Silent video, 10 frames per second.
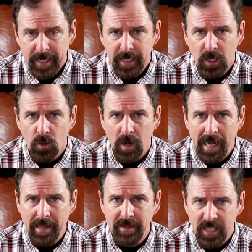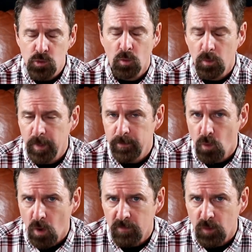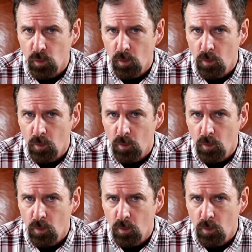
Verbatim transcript: You know, this one will be more of a